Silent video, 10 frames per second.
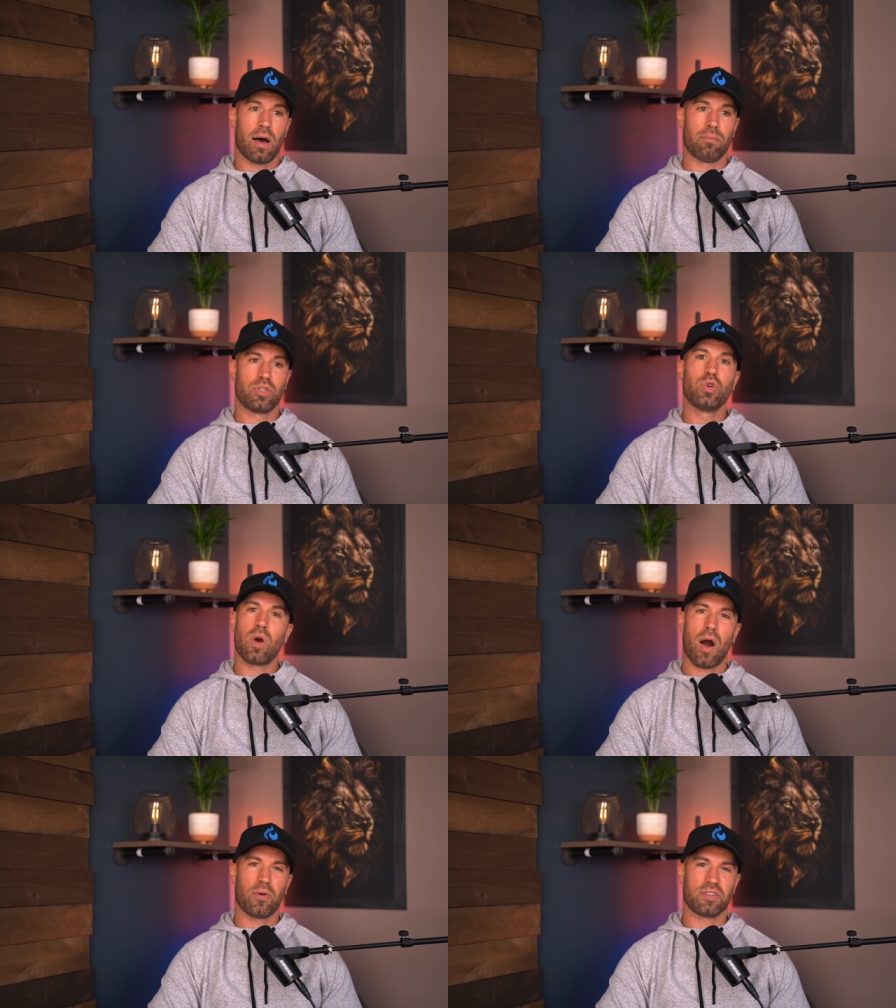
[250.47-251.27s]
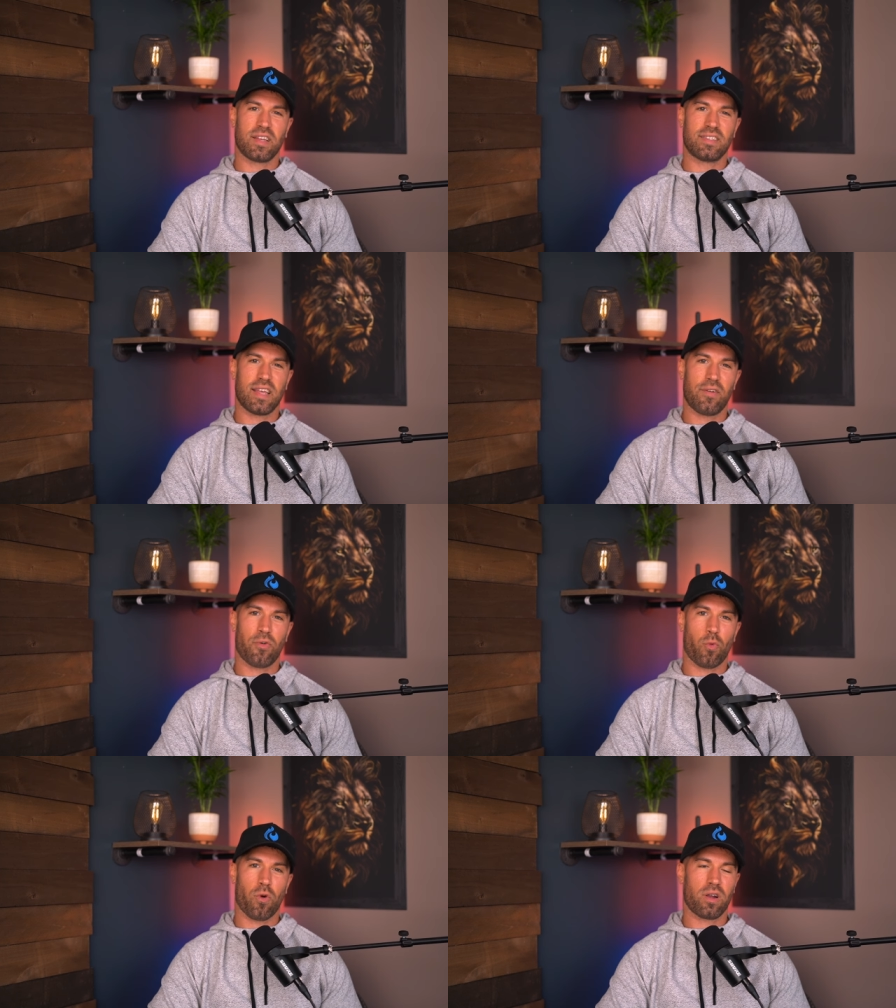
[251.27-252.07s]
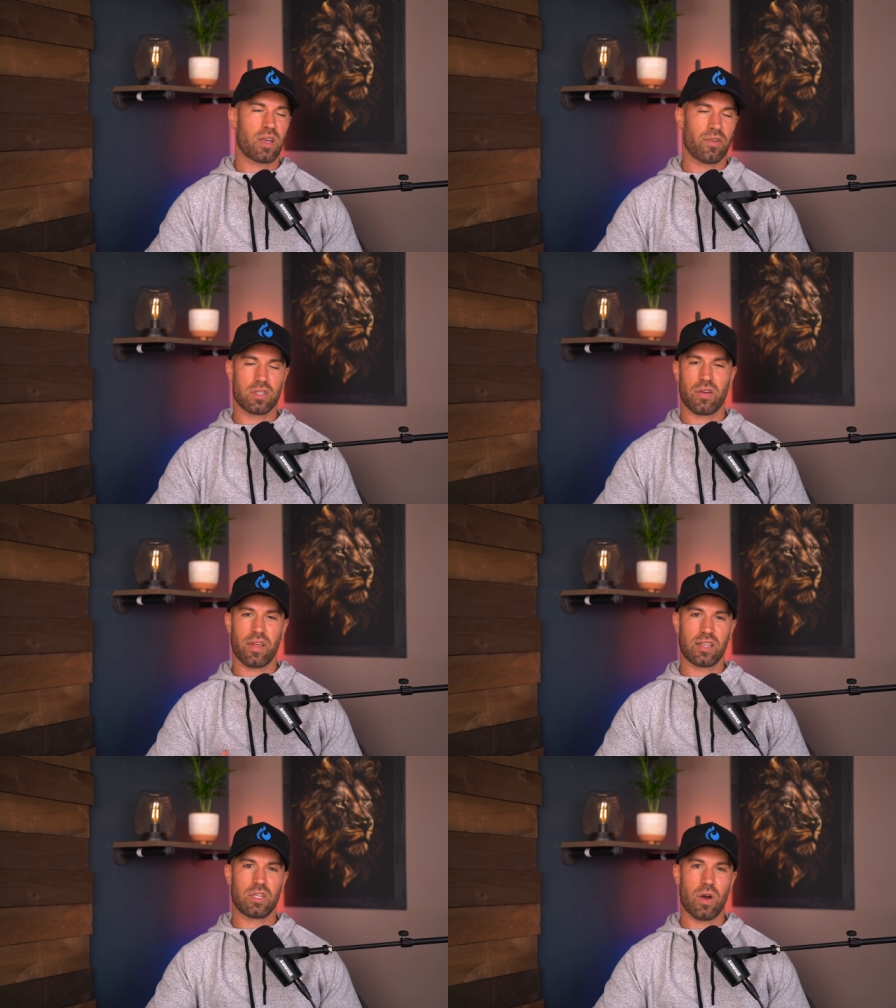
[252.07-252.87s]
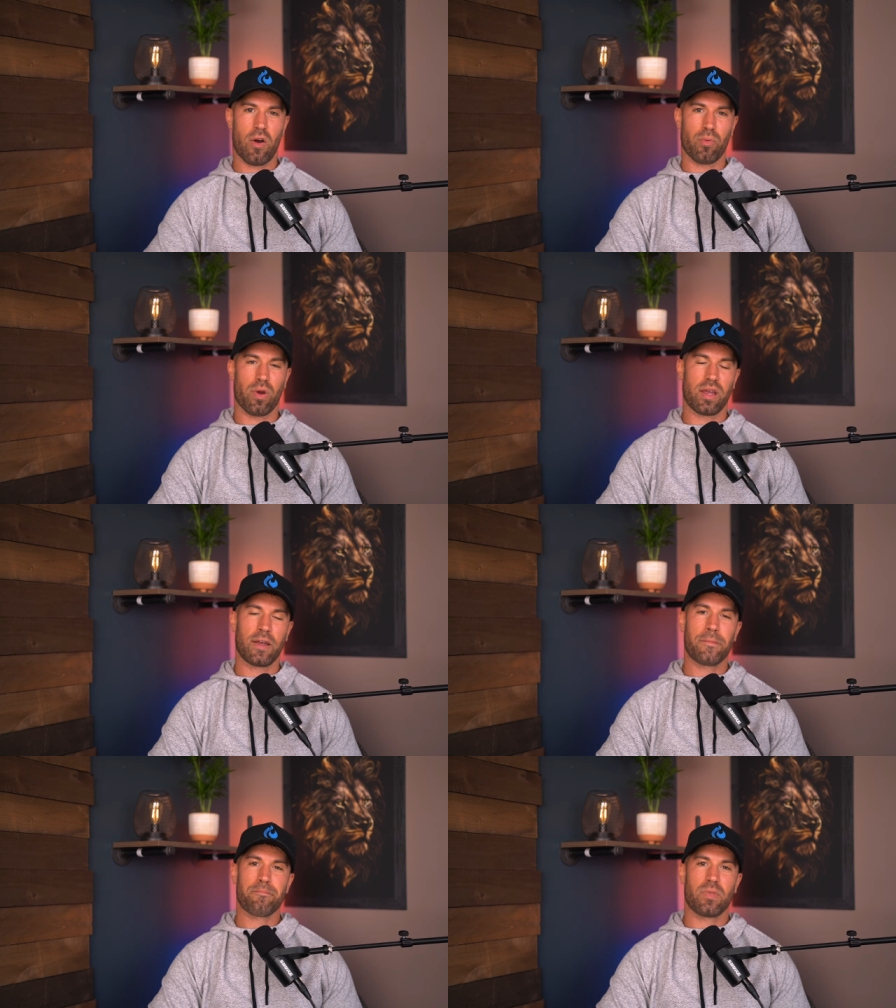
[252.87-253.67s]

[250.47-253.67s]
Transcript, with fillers: Um, two hours, they say, for work. Give yourself that two hour break.